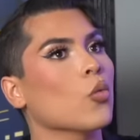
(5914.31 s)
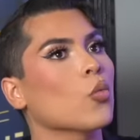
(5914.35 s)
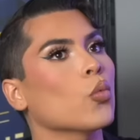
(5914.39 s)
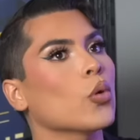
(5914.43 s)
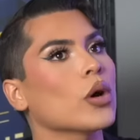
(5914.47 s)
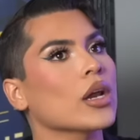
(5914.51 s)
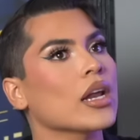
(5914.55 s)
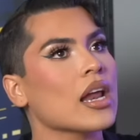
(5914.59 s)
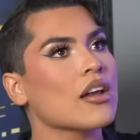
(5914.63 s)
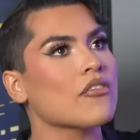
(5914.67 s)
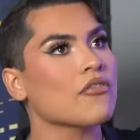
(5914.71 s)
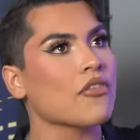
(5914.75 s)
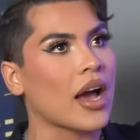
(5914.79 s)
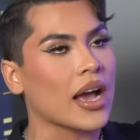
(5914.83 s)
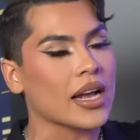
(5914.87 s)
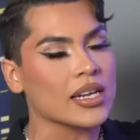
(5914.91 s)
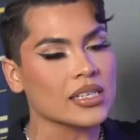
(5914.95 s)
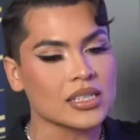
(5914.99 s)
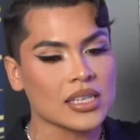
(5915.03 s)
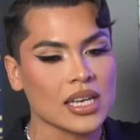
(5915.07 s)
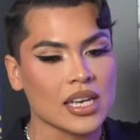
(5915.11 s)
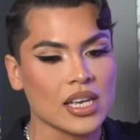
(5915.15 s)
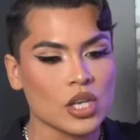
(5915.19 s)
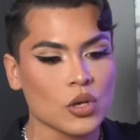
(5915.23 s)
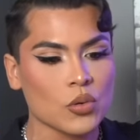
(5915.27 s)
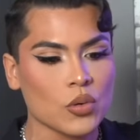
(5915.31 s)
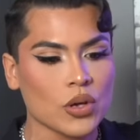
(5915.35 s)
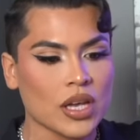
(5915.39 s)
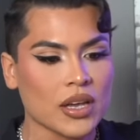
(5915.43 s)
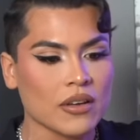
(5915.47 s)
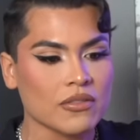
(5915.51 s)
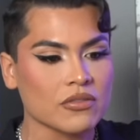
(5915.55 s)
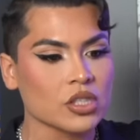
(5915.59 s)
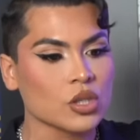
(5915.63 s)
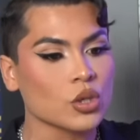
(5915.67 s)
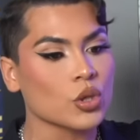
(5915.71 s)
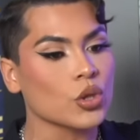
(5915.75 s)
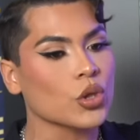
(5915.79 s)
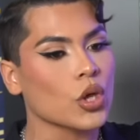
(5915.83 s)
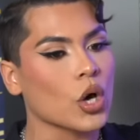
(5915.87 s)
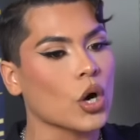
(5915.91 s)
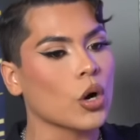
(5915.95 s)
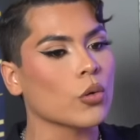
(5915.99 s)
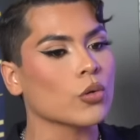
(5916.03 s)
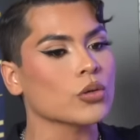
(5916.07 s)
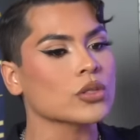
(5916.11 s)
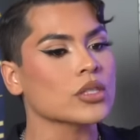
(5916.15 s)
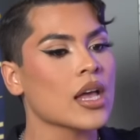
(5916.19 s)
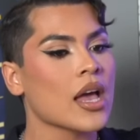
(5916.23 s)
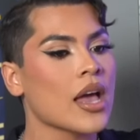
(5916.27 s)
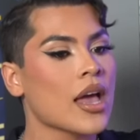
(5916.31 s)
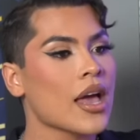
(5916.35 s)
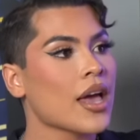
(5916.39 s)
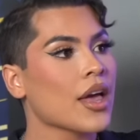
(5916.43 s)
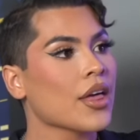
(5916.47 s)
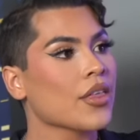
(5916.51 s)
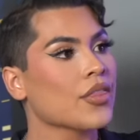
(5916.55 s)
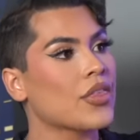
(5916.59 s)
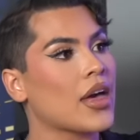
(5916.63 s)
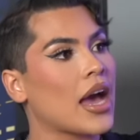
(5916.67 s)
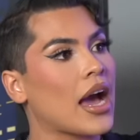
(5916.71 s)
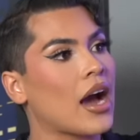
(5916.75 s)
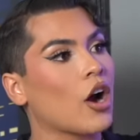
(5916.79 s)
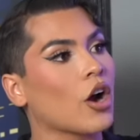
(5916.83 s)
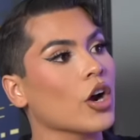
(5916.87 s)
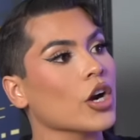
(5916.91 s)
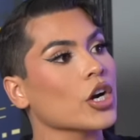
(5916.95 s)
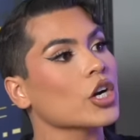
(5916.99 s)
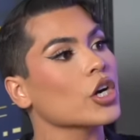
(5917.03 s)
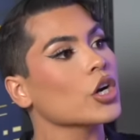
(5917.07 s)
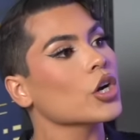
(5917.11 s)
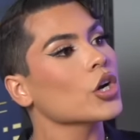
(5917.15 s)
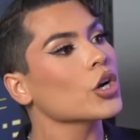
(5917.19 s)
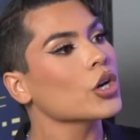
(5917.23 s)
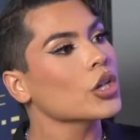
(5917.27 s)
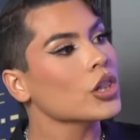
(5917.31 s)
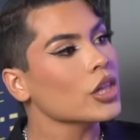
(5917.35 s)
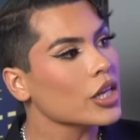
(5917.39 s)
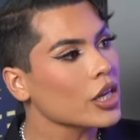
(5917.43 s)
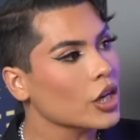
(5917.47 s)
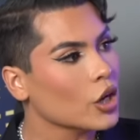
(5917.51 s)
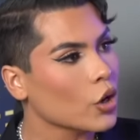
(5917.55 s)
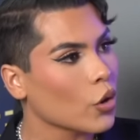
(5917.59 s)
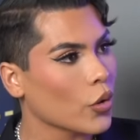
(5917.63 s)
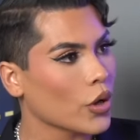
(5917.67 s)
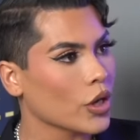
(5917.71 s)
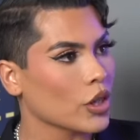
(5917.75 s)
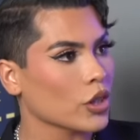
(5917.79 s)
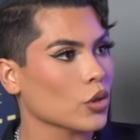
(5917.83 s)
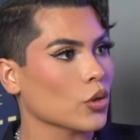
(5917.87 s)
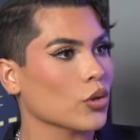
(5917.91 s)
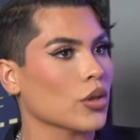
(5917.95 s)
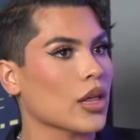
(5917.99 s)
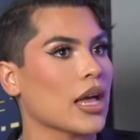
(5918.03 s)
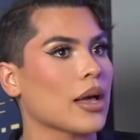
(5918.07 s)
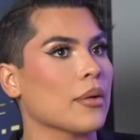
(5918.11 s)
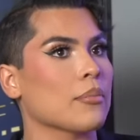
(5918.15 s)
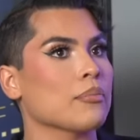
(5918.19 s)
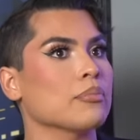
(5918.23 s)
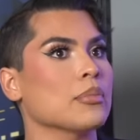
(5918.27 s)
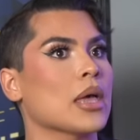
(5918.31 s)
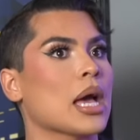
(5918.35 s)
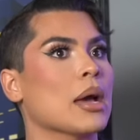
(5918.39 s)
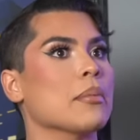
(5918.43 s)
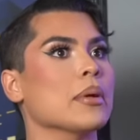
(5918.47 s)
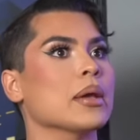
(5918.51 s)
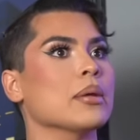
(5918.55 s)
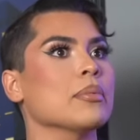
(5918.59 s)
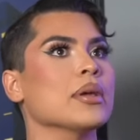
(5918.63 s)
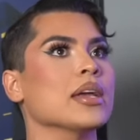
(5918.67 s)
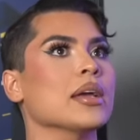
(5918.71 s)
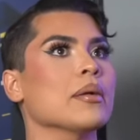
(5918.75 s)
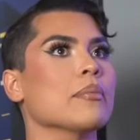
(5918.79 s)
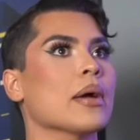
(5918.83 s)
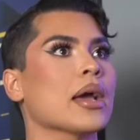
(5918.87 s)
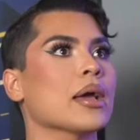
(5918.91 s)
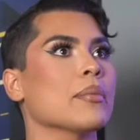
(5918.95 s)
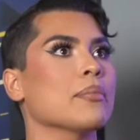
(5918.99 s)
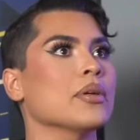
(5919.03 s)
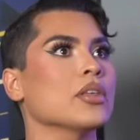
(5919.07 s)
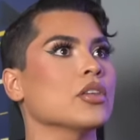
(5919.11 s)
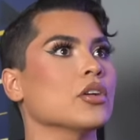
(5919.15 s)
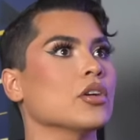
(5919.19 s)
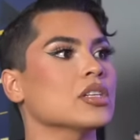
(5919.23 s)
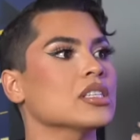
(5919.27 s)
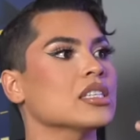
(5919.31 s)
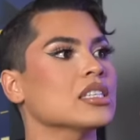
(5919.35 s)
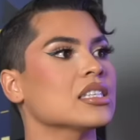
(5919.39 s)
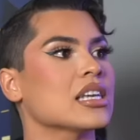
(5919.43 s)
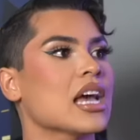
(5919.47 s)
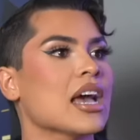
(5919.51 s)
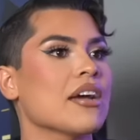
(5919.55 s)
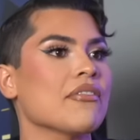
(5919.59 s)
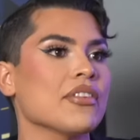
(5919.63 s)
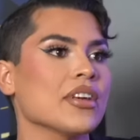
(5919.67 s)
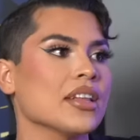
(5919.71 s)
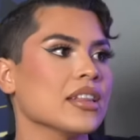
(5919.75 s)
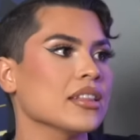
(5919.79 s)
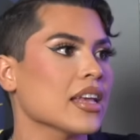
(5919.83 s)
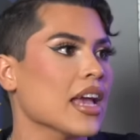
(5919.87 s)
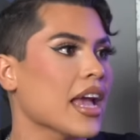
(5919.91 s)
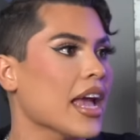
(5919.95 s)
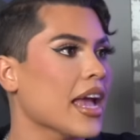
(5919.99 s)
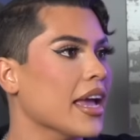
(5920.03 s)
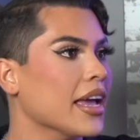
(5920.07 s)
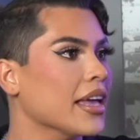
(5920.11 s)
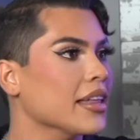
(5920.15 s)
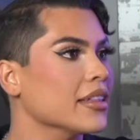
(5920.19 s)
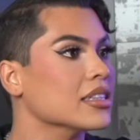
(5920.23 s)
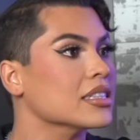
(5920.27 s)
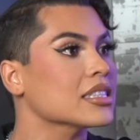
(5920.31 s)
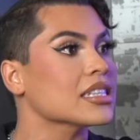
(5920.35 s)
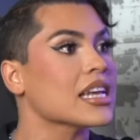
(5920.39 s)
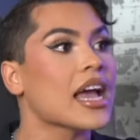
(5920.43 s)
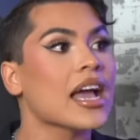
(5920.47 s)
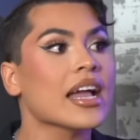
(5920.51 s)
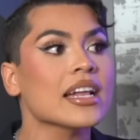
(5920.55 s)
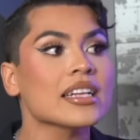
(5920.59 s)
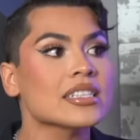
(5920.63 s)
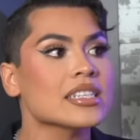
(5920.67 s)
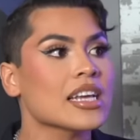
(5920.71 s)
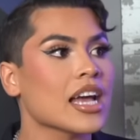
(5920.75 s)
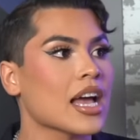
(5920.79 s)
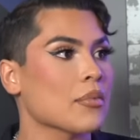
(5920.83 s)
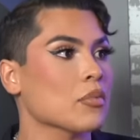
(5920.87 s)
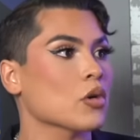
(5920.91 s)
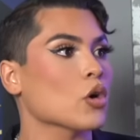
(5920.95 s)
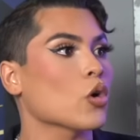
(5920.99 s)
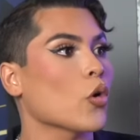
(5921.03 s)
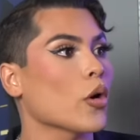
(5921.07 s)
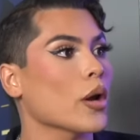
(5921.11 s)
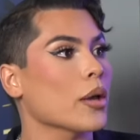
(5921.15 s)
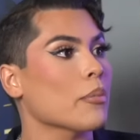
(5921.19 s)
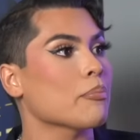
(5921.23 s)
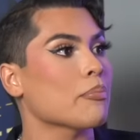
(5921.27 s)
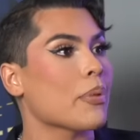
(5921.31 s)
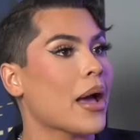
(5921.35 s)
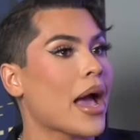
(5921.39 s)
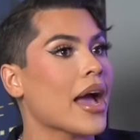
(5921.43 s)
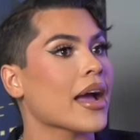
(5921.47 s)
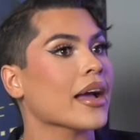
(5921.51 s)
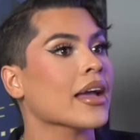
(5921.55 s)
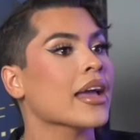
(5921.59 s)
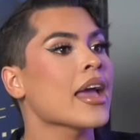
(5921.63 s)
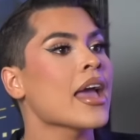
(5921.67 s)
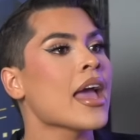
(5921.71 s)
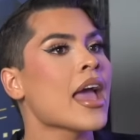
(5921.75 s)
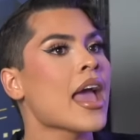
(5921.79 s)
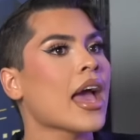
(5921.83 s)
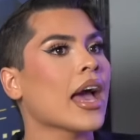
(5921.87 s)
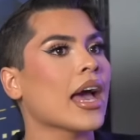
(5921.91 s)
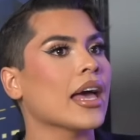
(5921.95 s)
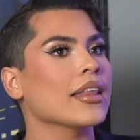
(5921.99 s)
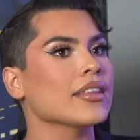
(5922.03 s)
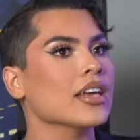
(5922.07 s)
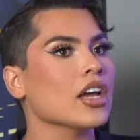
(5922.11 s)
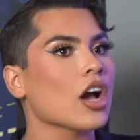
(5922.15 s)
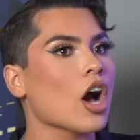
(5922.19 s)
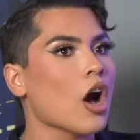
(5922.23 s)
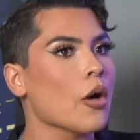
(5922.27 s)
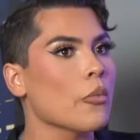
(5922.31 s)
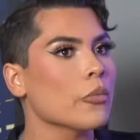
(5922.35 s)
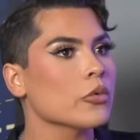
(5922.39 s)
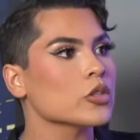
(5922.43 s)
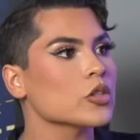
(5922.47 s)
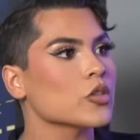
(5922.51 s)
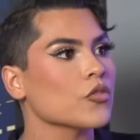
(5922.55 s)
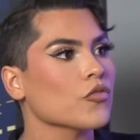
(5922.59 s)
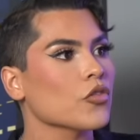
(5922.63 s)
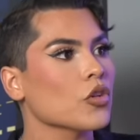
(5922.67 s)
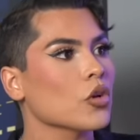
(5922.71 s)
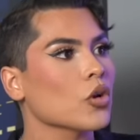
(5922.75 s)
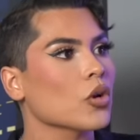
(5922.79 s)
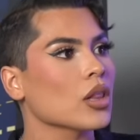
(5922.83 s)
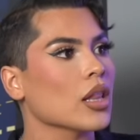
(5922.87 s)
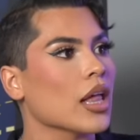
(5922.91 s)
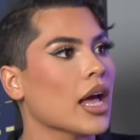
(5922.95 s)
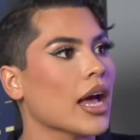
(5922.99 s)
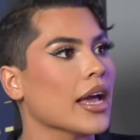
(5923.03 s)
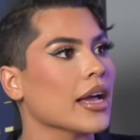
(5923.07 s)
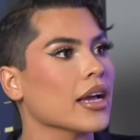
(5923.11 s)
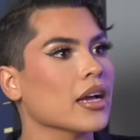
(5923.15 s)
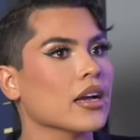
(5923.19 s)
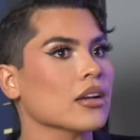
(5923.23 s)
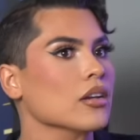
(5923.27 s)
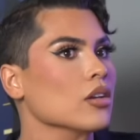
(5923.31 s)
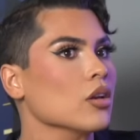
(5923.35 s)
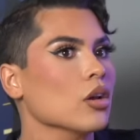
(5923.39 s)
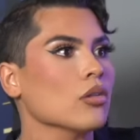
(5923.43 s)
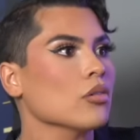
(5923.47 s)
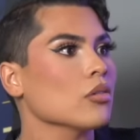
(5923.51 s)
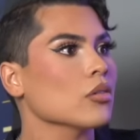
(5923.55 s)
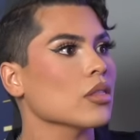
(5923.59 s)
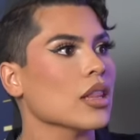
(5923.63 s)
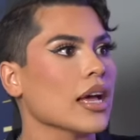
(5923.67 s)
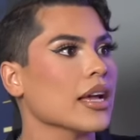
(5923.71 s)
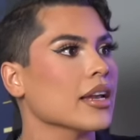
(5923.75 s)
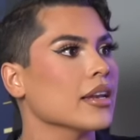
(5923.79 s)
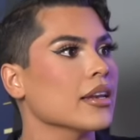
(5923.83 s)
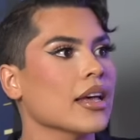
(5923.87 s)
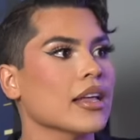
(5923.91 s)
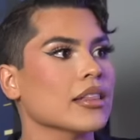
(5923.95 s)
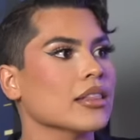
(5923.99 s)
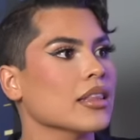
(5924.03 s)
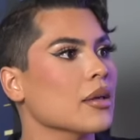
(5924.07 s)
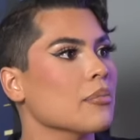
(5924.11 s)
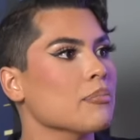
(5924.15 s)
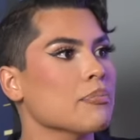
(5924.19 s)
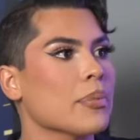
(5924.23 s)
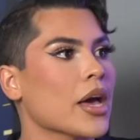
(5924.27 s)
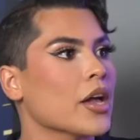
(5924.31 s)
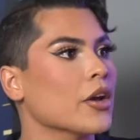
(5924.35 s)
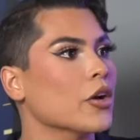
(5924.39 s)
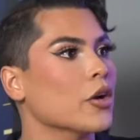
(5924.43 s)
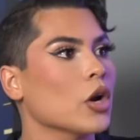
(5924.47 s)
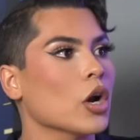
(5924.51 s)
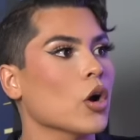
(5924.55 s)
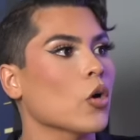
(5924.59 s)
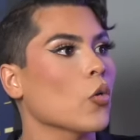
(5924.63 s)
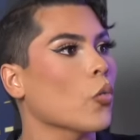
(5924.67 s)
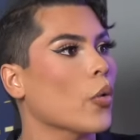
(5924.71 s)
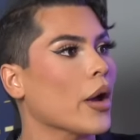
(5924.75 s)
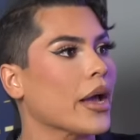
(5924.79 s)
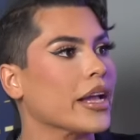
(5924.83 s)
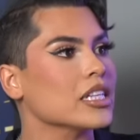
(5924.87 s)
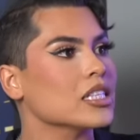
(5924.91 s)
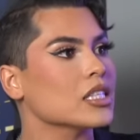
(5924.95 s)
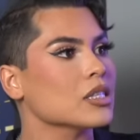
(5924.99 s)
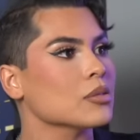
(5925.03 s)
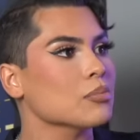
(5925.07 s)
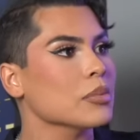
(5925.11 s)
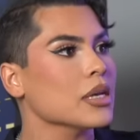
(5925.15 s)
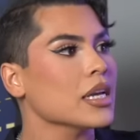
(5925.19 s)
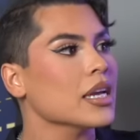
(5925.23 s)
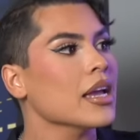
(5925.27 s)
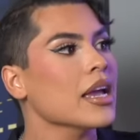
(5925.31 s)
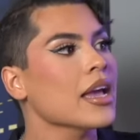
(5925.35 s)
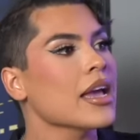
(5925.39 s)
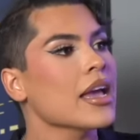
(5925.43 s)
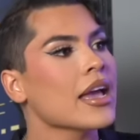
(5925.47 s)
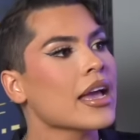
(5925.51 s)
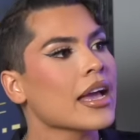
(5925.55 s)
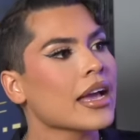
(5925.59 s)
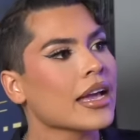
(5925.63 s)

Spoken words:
What advice can you give to those that are currently going through that, that maybe it might be their 7th, 8th, 10th time going back, and they almost feel like, no, like, nothing better awaits me?